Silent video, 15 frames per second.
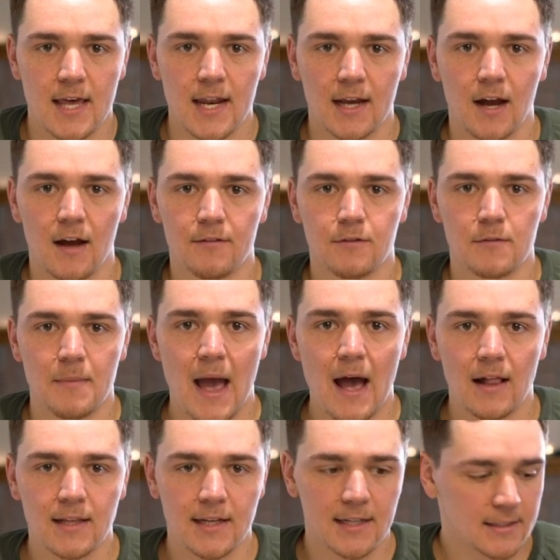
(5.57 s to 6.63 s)
that I got from
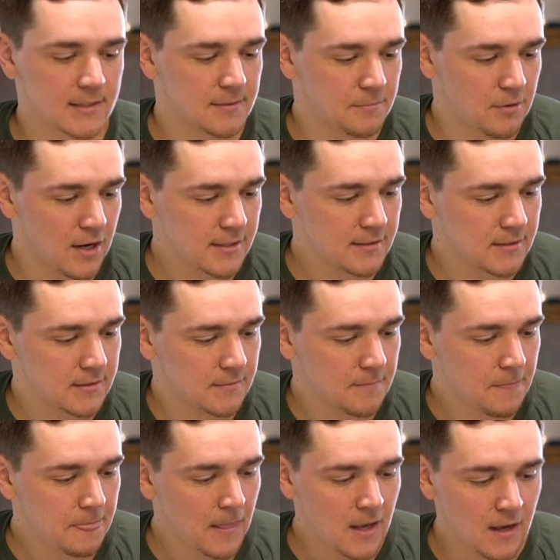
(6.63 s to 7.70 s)
AliExpress.
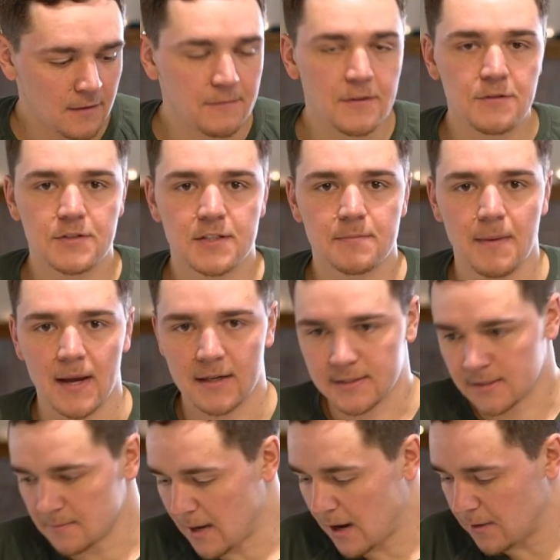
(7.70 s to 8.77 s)
A few specs
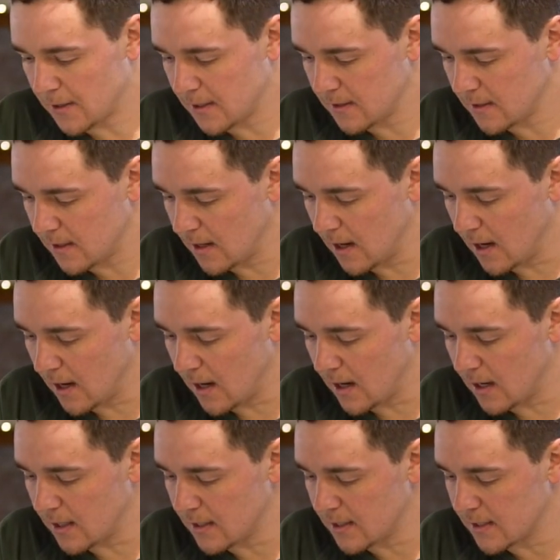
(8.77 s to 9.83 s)
about it.
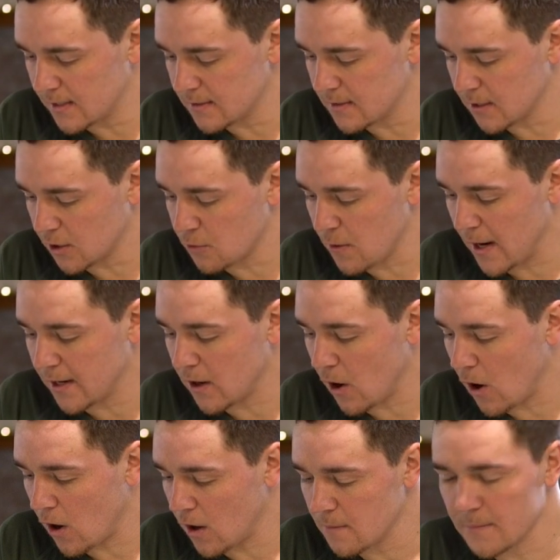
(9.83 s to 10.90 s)
Uh, the crank
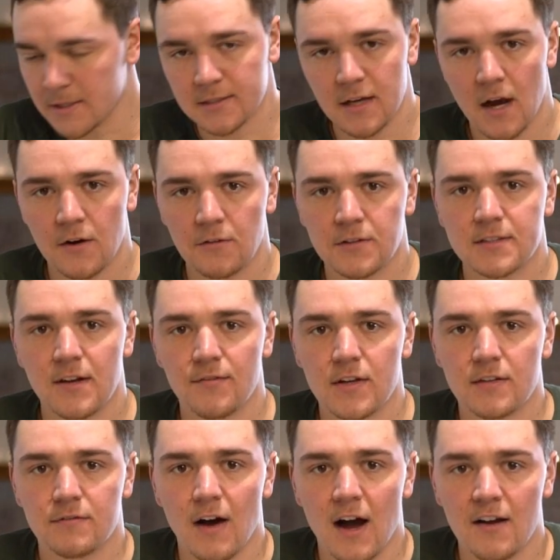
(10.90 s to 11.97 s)
arm is
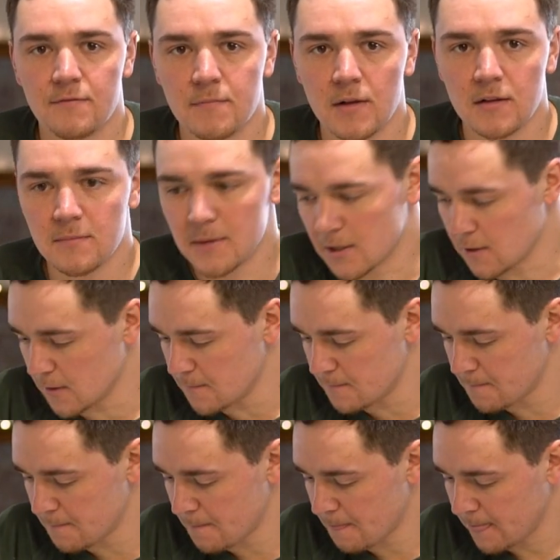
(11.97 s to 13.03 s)
175 millimeter.
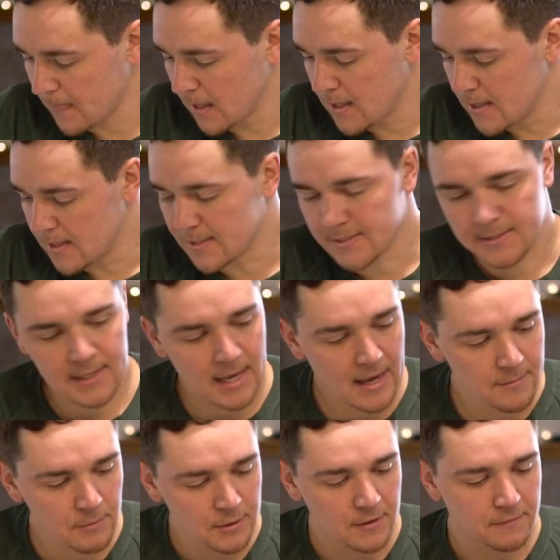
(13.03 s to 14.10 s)
This
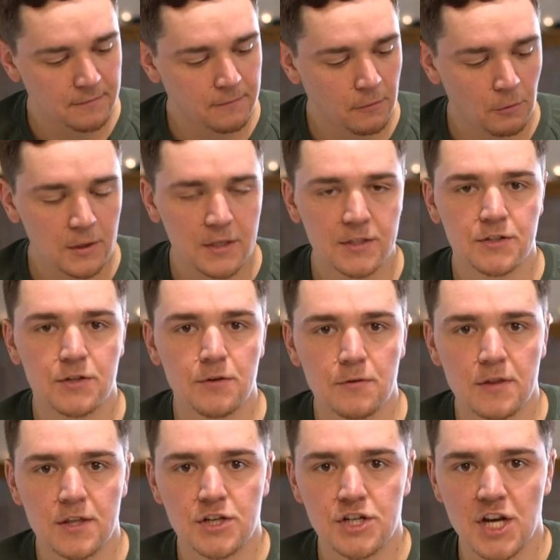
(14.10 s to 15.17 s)
came with a 40
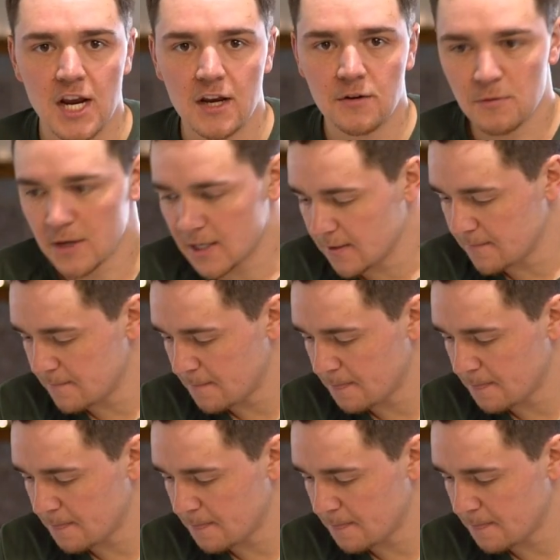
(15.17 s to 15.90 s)
tooth chainring,